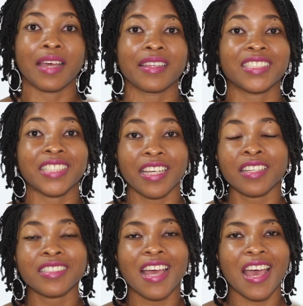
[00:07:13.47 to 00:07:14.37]
And the
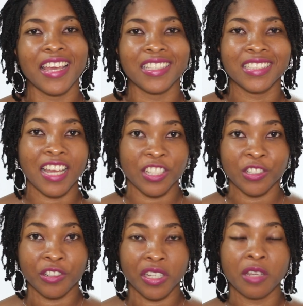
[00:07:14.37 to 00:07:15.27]
second highest
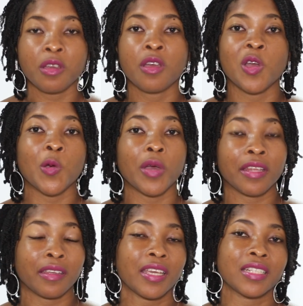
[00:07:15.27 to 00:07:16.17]
category
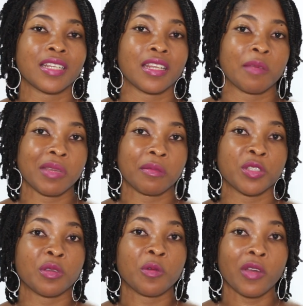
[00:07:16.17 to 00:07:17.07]
indicated that they pay
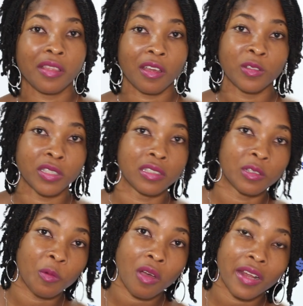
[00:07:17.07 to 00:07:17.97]
between
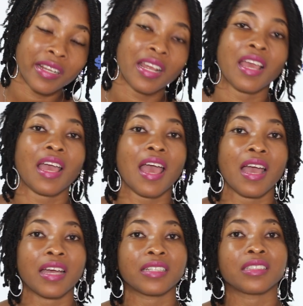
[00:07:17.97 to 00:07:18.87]
$1,001
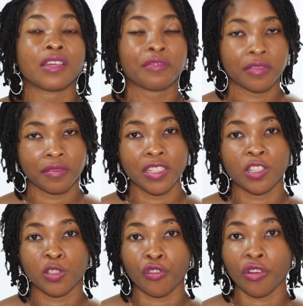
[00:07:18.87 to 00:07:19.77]
and
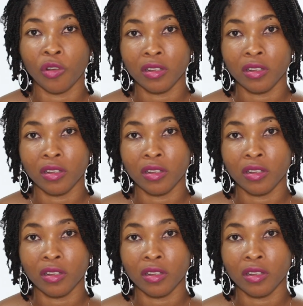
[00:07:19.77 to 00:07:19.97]
$1,500.